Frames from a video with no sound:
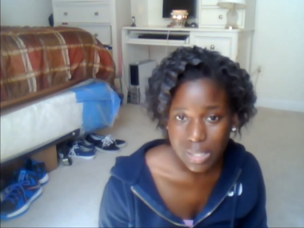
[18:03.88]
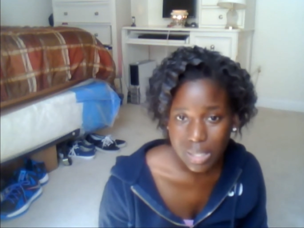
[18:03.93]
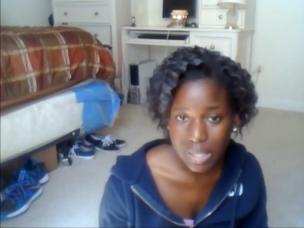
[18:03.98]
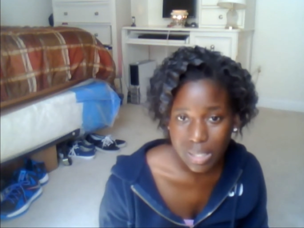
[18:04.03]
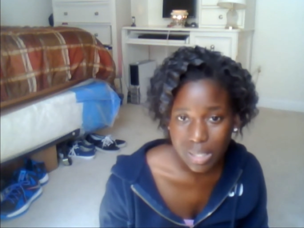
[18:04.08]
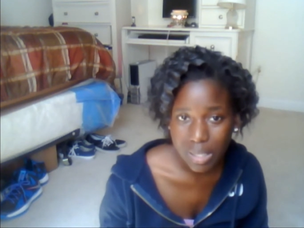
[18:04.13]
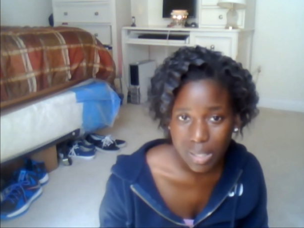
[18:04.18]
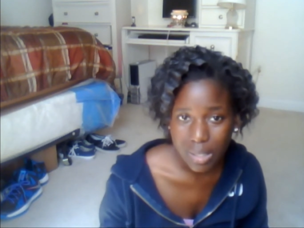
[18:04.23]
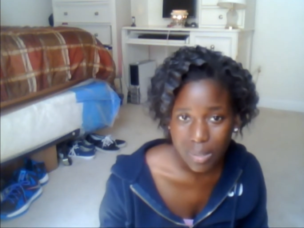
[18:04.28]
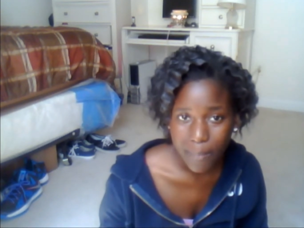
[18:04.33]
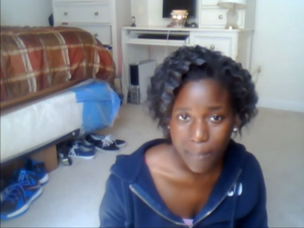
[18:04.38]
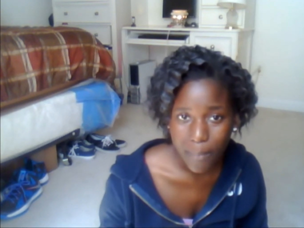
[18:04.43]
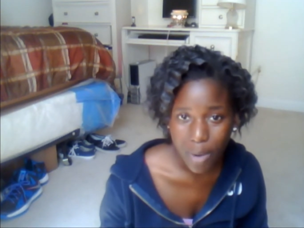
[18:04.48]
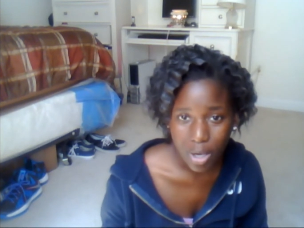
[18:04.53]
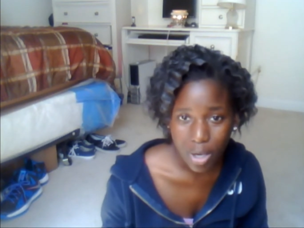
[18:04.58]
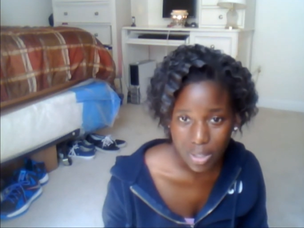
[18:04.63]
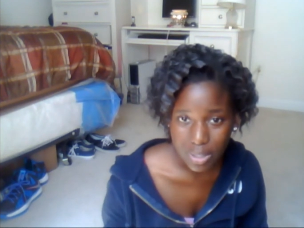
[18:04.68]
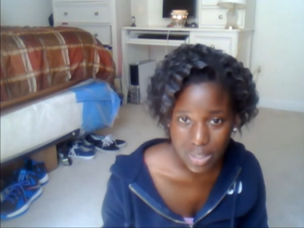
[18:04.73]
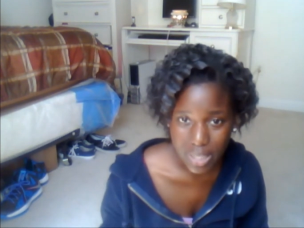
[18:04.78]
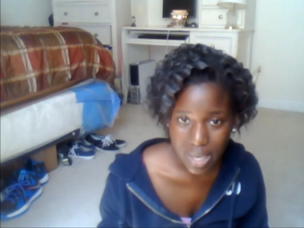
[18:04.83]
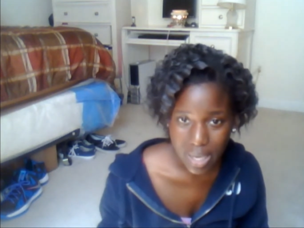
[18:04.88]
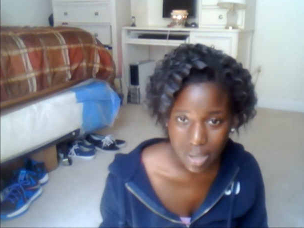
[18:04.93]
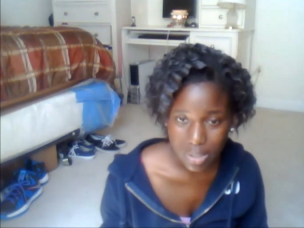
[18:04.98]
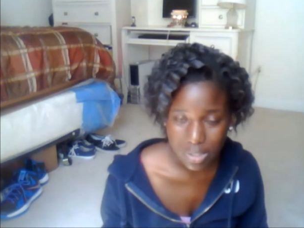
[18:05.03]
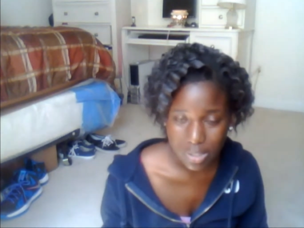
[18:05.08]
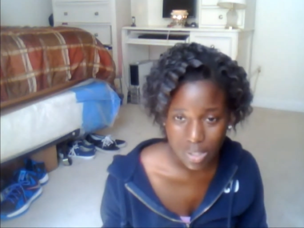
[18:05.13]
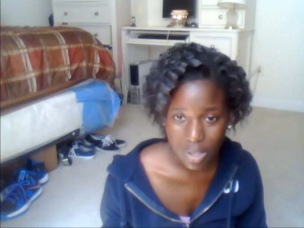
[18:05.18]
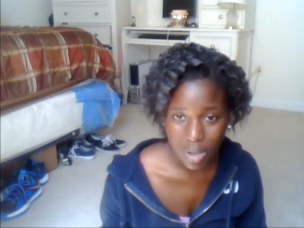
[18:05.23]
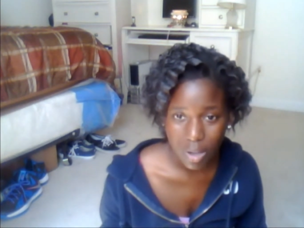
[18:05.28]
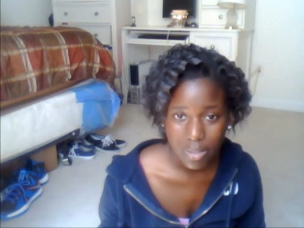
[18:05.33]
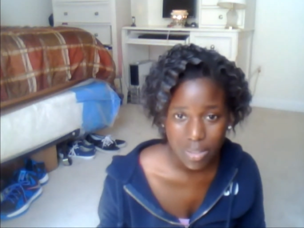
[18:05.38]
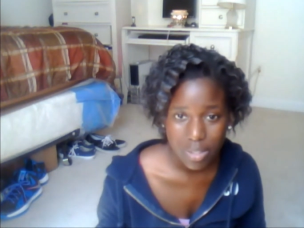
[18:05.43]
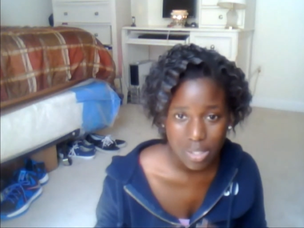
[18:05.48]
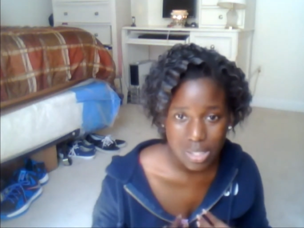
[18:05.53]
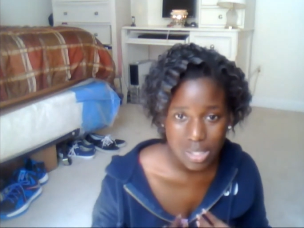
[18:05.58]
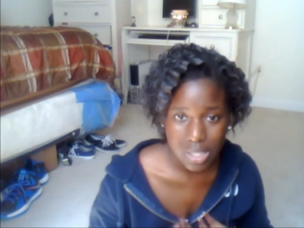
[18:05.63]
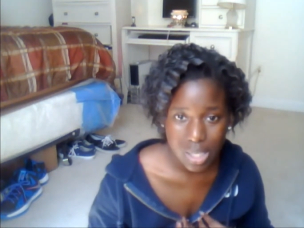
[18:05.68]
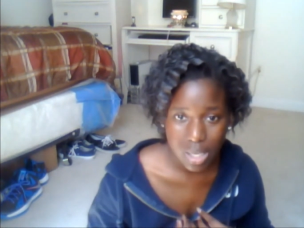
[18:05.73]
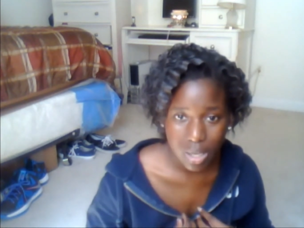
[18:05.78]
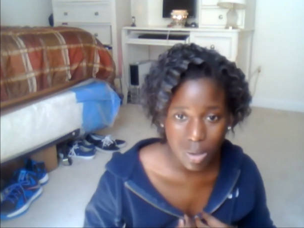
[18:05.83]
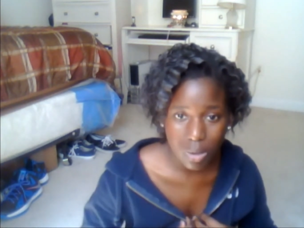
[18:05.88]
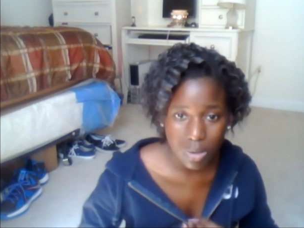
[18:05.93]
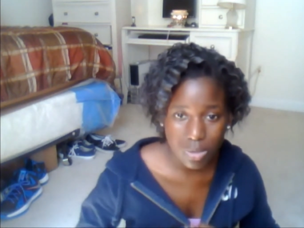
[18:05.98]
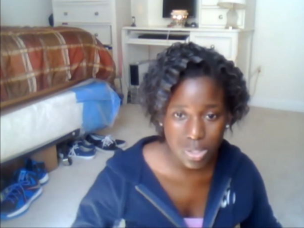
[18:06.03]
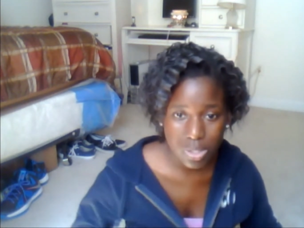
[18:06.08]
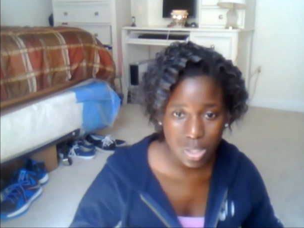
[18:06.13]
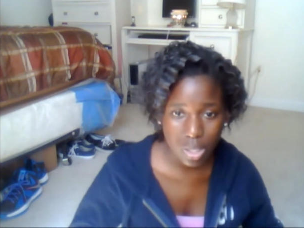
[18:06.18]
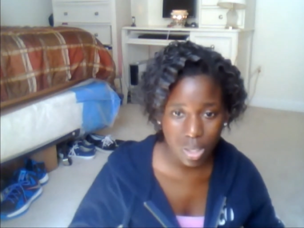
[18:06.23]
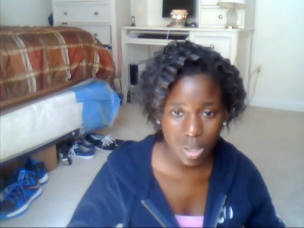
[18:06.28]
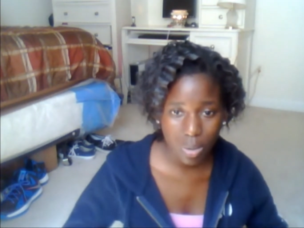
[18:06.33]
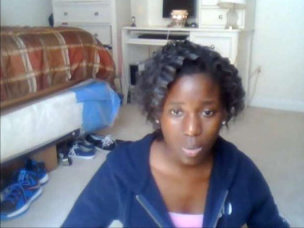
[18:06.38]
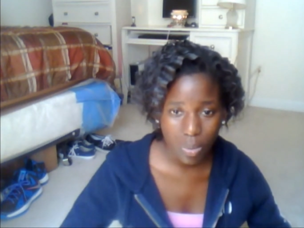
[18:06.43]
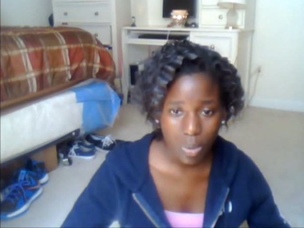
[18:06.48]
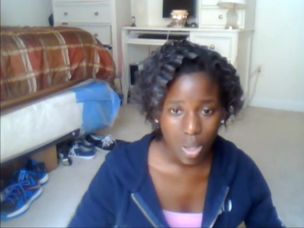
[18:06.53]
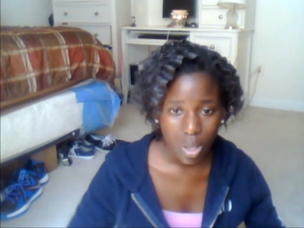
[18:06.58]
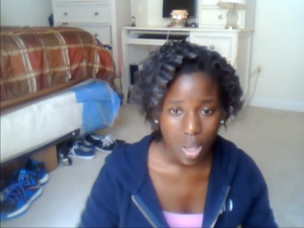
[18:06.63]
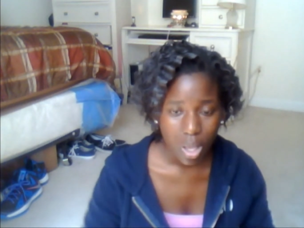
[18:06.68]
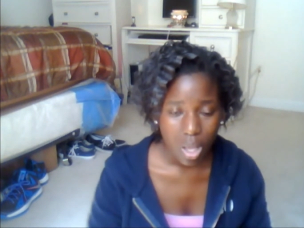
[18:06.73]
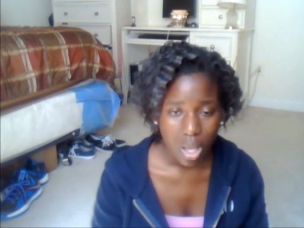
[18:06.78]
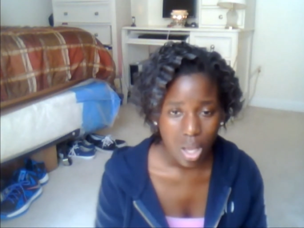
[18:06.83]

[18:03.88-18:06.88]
the markdowns on the sale. So